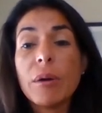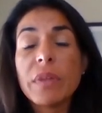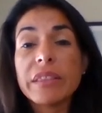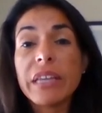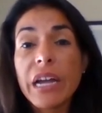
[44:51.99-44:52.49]

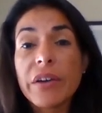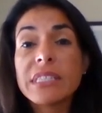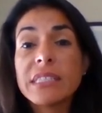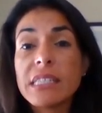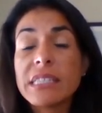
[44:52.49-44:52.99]
The IRS
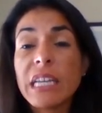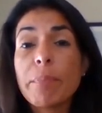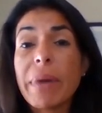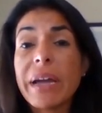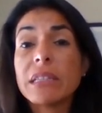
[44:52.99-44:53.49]
did say that
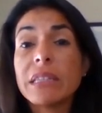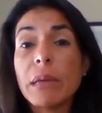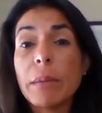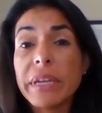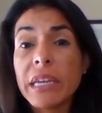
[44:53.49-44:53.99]
by the
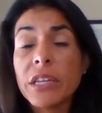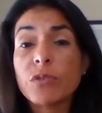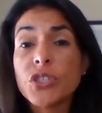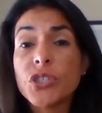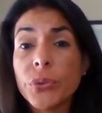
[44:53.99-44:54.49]
beginning
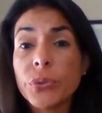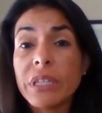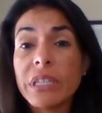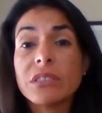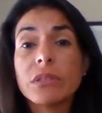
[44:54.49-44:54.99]
of June,
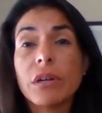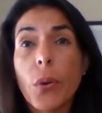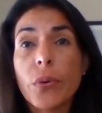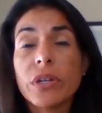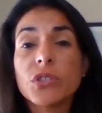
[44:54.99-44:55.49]
they're
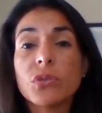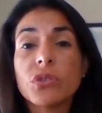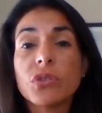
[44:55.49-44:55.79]
going to